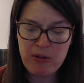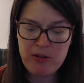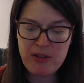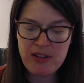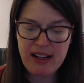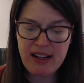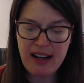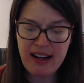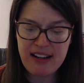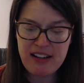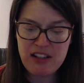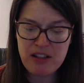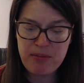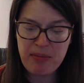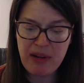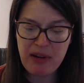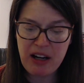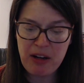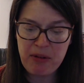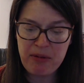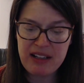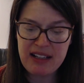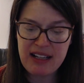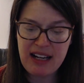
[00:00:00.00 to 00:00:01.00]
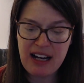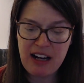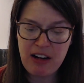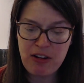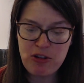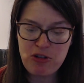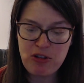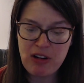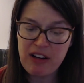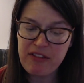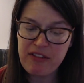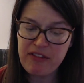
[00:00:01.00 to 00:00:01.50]
Signs by renowned
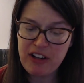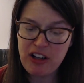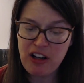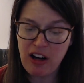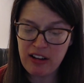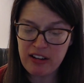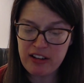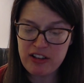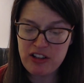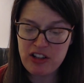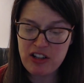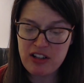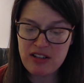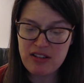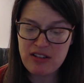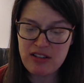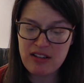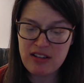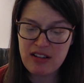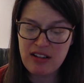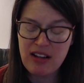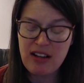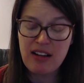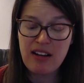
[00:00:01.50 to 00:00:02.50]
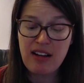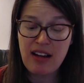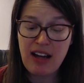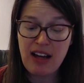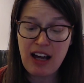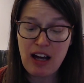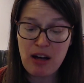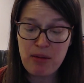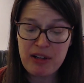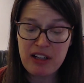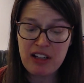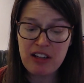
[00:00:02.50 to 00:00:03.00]
trafficologist
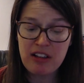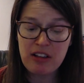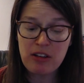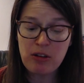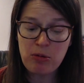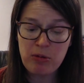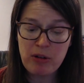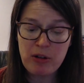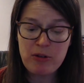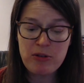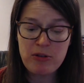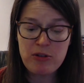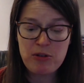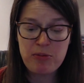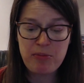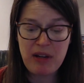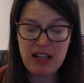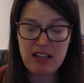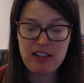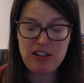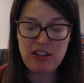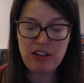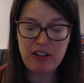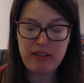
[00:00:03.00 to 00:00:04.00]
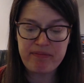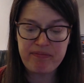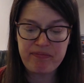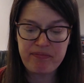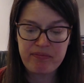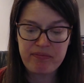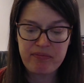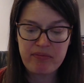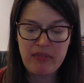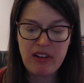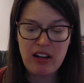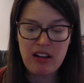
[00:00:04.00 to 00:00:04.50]
Abigail Rose Painter.
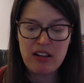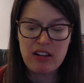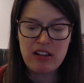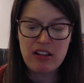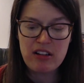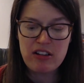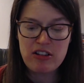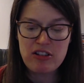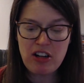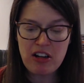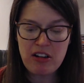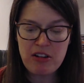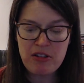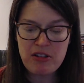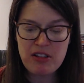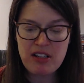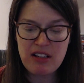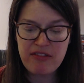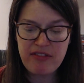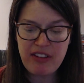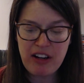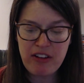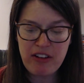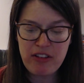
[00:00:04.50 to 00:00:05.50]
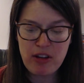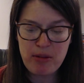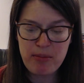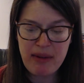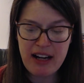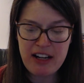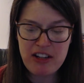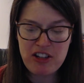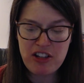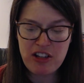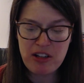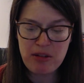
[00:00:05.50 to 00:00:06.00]
Charles had found the
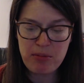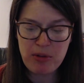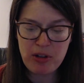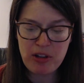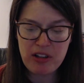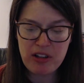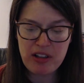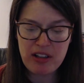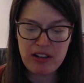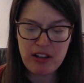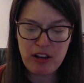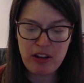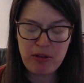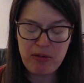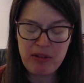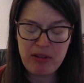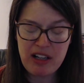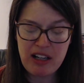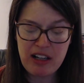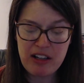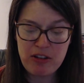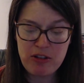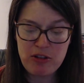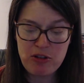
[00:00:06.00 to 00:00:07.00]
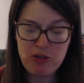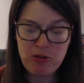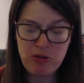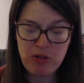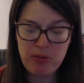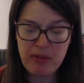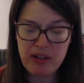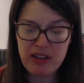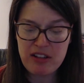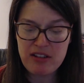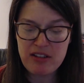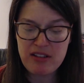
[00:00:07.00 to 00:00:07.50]
matching book in the 300s
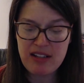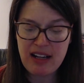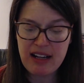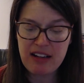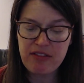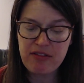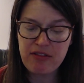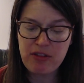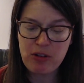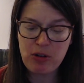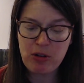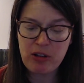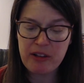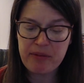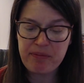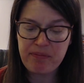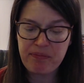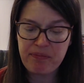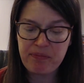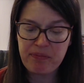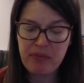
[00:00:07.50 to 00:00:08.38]
room on the second floor.